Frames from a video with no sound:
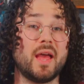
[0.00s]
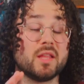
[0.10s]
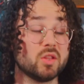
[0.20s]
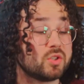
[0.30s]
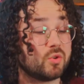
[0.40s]

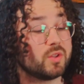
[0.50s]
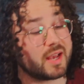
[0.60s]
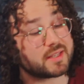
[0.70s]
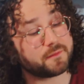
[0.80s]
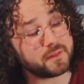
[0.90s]
And also it
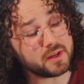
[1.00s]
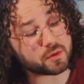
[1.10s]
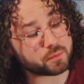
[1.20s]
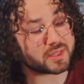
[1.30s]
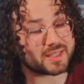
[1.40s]
has a
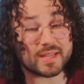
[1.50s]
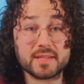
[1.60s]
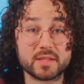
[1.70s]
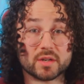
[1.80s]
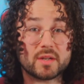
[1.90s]
fingerprint
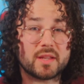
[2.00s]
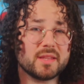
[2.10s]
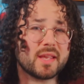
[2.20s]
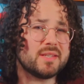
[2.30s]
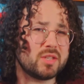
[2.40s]
sensor in
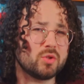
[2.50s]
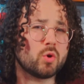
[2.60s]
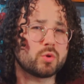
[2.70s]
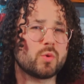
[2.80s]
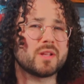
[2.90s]
case you
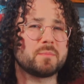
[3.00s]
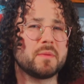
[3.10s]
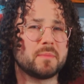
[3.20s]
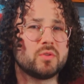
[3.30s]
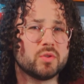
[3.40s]
don't want
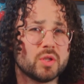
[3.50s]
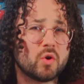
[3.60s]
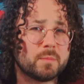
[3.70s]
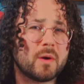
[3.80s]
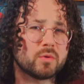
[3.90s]
people to know
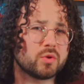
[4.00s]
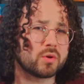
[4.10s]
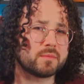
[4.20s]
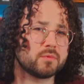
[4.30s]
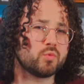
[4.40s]
about
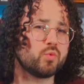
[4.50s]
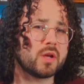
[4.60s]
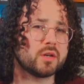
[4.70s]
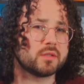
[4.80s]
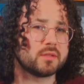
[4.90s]
your
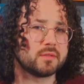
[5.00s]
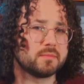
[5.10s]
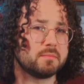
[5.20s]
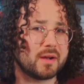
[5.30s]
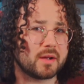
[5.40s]
weird
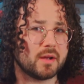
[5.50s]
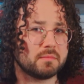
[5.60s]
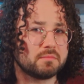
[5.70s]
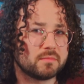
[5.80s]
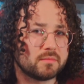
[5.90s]
manga
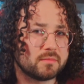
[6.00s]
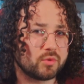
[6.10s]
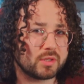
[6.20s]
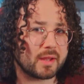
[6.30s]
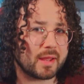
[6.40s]
reading